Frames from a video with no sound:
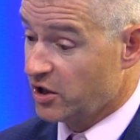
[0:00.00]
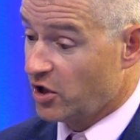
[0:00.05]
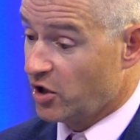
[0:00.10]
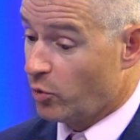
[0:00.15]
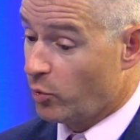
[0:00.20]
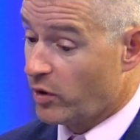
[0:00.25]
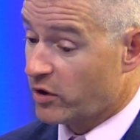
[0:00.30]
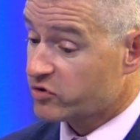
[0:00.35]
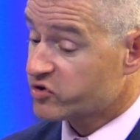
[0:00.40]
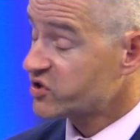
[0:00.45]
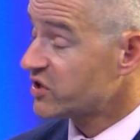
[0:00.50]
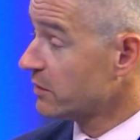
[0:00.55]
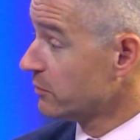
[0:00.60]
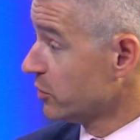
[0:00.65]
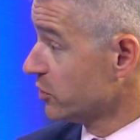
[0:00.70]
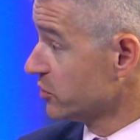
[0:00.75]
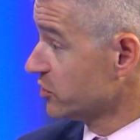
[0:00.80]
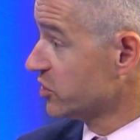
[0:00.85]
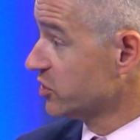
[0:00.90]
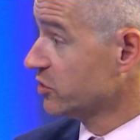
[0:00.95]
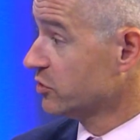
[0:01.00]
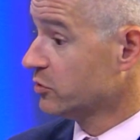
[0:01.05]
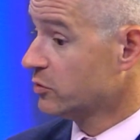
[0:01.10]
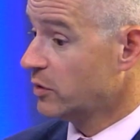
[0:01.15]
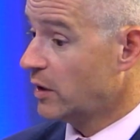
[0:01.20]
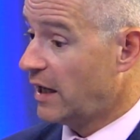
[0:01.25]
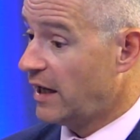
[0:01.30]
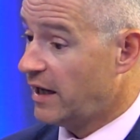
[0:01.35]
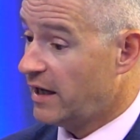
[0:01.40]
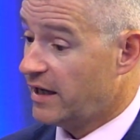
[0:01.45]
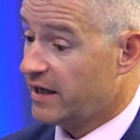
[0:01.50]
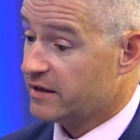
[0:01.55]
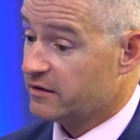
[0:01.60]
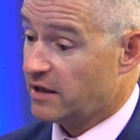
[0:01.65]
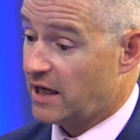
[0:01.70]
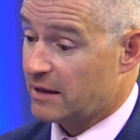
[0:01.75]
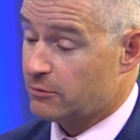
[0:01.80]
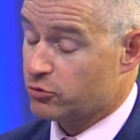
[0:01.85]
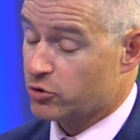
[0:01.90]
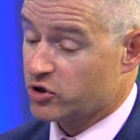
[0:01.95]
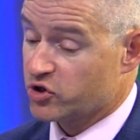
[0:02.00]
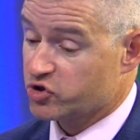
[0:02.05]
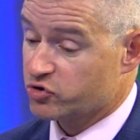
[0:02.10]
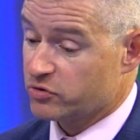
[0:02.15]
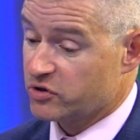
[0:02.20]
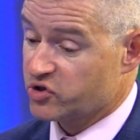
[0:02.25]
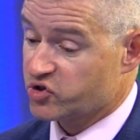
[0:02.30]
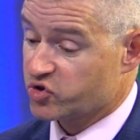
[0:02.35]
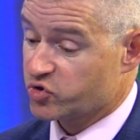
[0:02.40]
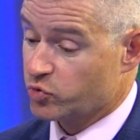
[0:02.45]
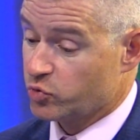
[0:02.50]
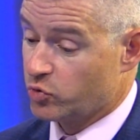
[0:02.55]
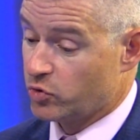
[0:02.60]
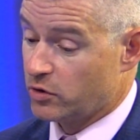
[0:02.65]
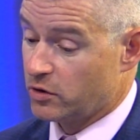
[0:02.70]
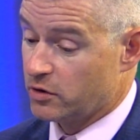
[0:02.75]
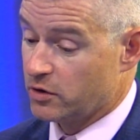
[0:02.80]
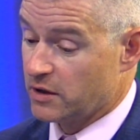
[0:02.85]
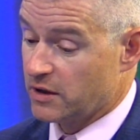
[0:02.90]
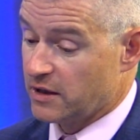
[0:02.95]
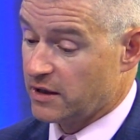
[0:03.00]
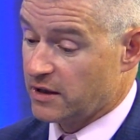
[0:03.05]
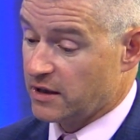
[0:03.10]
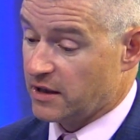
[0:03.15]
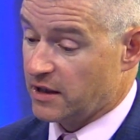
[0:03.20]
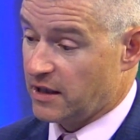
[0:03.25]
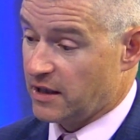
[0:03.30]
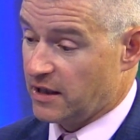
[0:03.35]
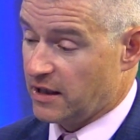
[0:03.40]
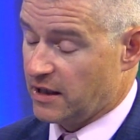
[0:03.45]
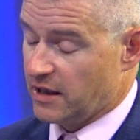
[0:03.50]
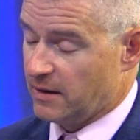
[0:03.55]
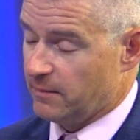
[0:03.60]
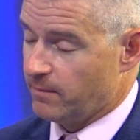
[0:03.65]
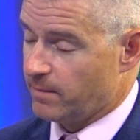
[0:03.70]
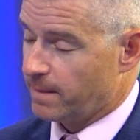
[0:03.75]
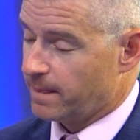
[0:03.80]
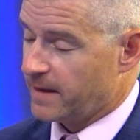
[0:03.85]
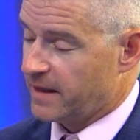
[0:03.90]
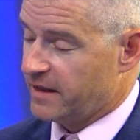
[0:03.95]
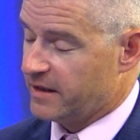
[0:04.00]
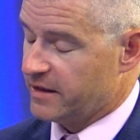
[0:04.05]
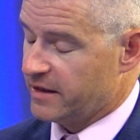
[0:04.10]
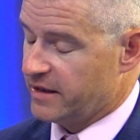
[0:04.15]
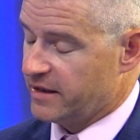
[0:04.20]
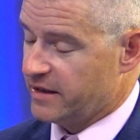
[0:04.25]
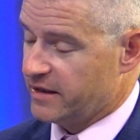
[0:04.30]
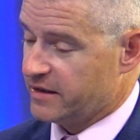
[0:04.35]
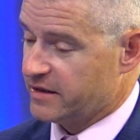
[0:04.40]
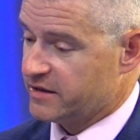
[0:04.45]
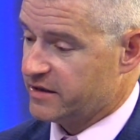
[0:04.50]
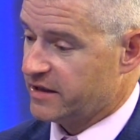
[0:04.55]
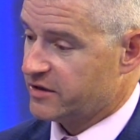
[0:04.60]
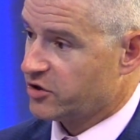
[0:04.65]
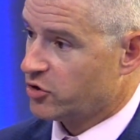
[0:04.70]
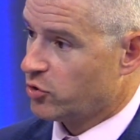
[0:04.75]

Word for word: where similar to uh, at Library Street School, um, and at the